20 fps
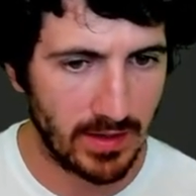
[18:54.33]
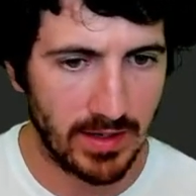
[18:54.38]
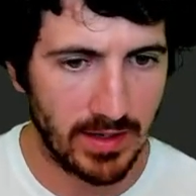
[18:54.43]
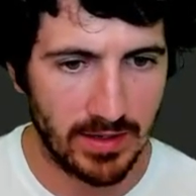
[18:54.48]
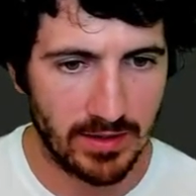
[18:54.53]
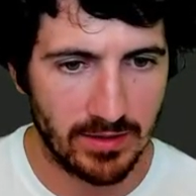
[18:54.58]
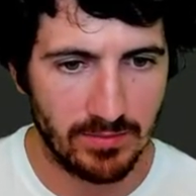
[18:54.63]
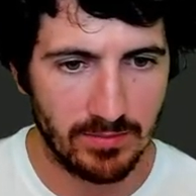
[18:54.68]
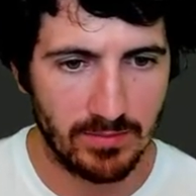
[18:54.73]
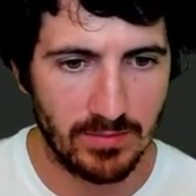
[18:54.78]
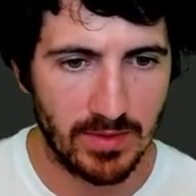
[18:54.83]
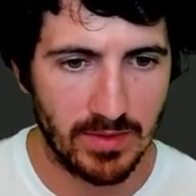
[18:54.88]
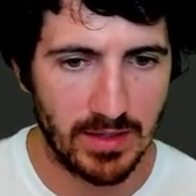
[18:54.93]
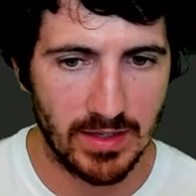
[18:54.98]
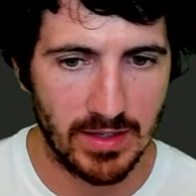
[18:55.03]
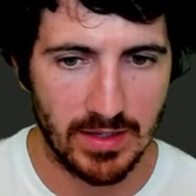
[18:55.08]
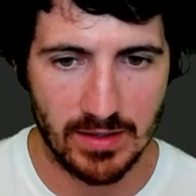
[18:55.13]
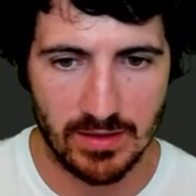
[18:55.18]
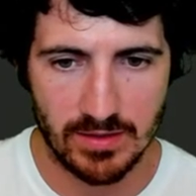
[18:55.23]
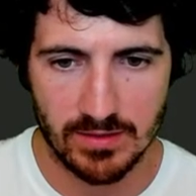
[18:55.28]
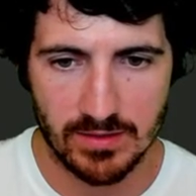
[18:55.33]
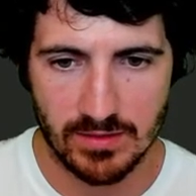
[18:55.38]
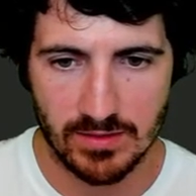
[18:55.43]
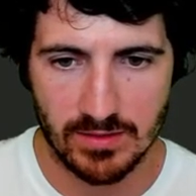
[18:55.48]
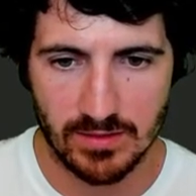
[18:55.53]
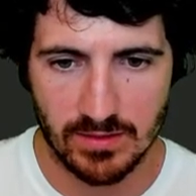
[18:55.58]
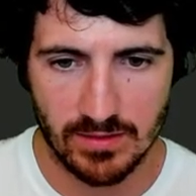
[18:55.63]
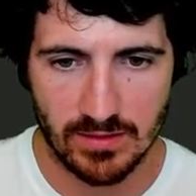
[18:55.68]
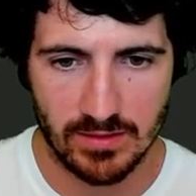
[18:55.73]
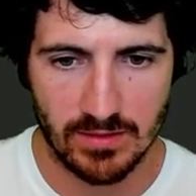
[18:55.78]
Item link.
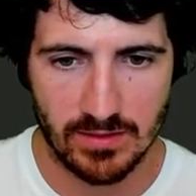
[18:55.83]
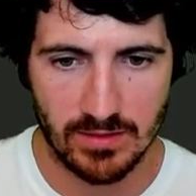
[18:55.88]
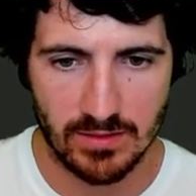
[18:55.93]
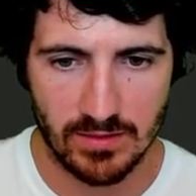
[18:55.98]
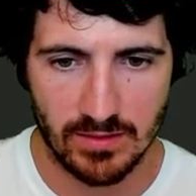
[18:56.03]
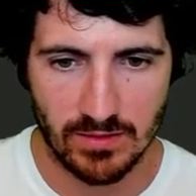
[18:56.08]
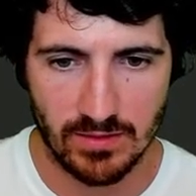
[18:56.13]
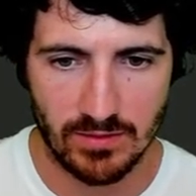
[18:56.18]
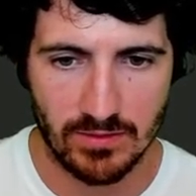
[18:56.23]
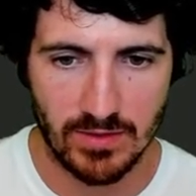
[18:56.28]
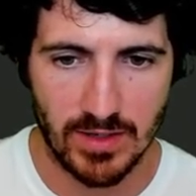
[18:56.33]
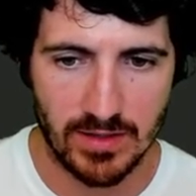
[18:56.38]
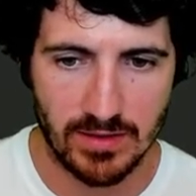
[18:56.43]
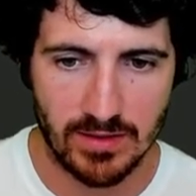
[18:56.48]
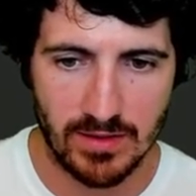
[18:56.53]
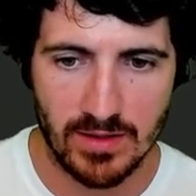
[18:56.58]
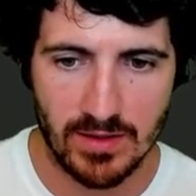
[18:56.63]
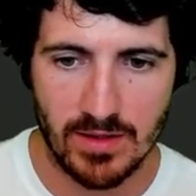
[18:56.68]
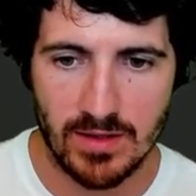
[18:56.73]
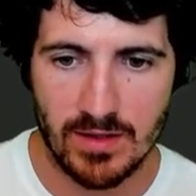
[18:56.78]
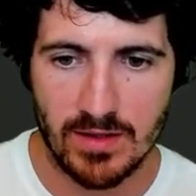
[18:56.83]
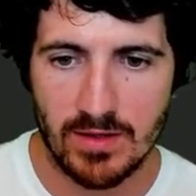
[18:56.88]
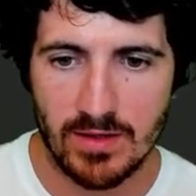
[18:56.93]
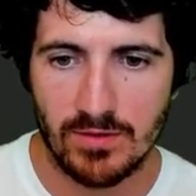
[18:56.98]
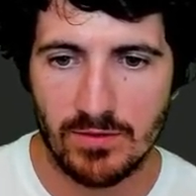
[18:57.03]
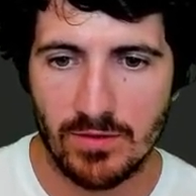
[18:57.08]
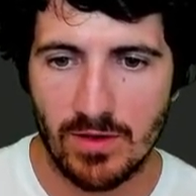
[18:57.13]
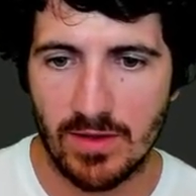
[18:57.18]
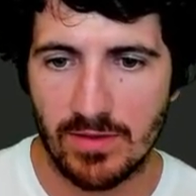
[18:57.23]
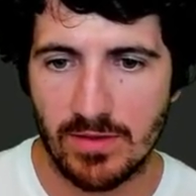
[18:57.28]
All right,
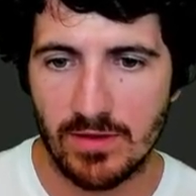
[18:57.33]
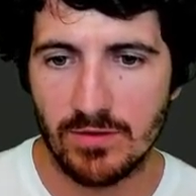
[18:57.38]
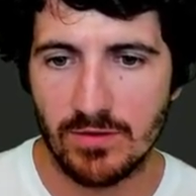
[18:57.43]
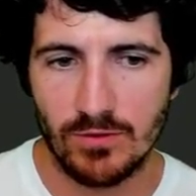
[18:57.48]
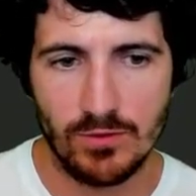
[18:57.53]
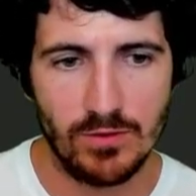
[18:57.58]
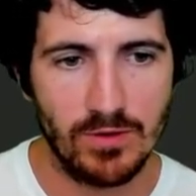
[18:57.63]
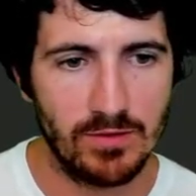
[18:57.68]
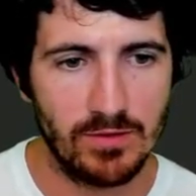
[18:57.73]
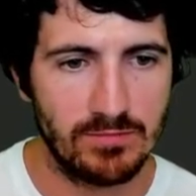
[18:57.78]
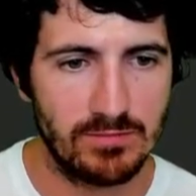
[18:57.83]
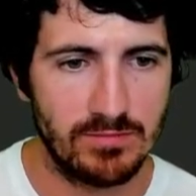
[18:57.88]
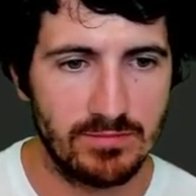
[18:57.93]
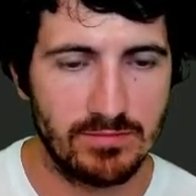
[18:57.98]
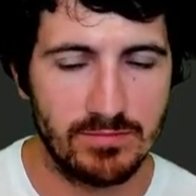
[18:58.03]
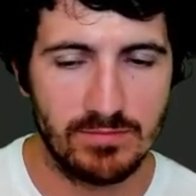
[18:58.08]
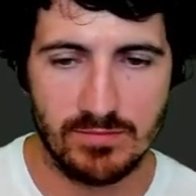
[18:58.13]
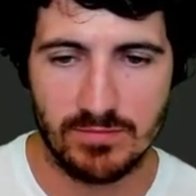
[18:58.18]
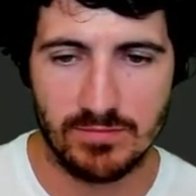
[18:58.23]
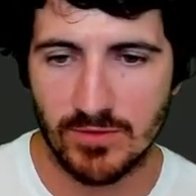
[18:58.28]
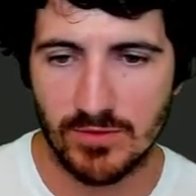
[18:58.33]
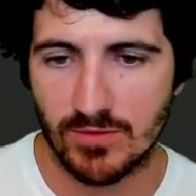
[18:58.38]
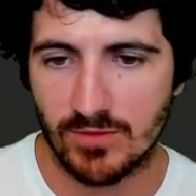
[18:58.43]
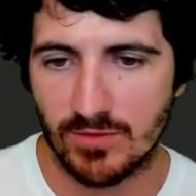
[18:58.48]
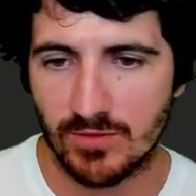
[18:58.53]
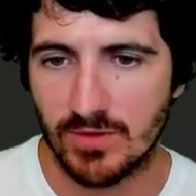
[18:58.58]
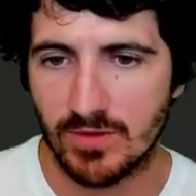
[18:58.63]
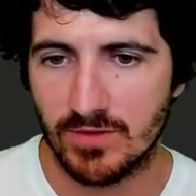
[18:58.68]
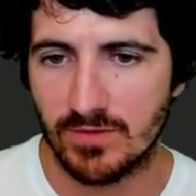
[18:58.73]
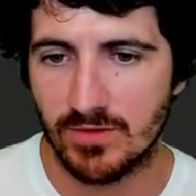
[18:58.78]
so yeah, this shouldn't,
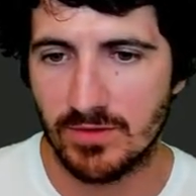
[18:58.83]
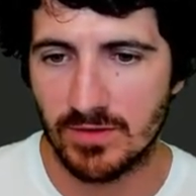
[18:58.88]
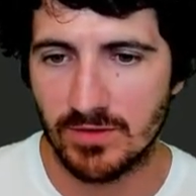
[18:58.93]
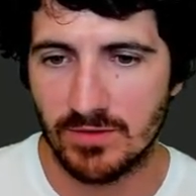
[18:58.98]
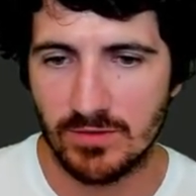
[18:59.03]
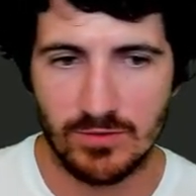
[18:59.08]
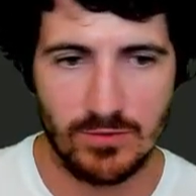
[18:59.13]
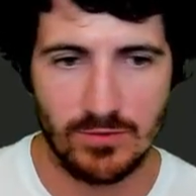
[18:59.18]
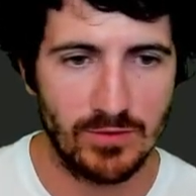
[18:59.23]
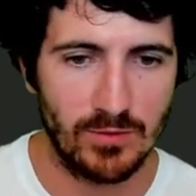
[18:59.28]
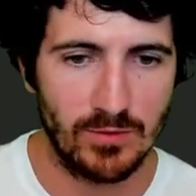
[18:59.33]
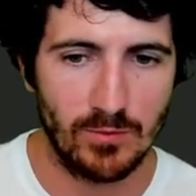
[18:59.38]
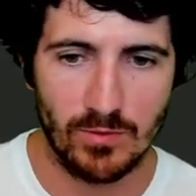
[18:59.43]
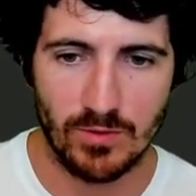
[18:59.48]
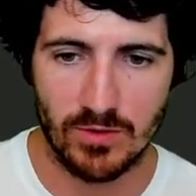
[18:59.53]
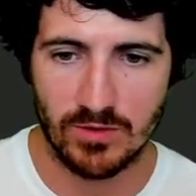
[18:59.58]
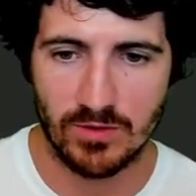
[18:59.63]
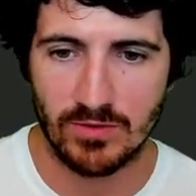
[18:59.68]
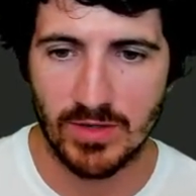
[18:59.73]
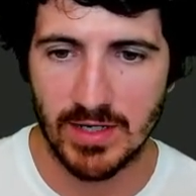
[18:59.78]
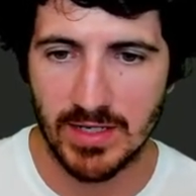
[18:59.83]
this shouldn't work